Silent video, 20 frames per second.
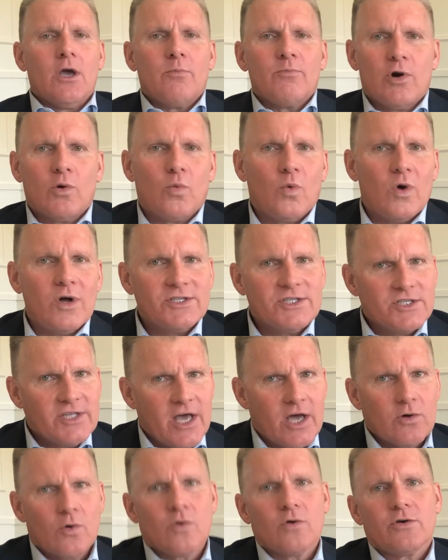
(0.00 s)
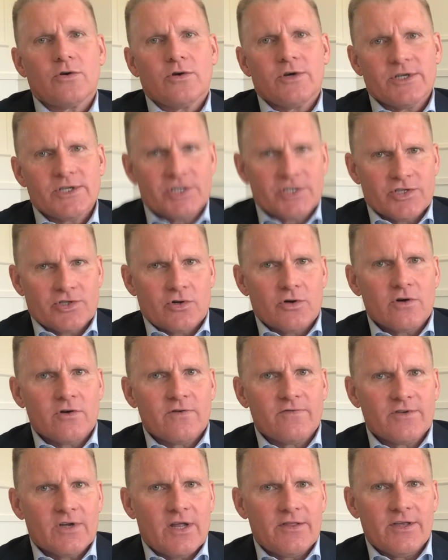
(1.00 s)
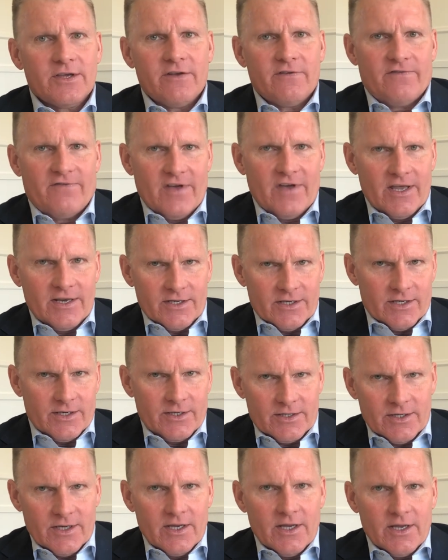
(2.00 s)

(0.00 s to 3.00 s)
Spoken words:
But once that order is served on the defendant,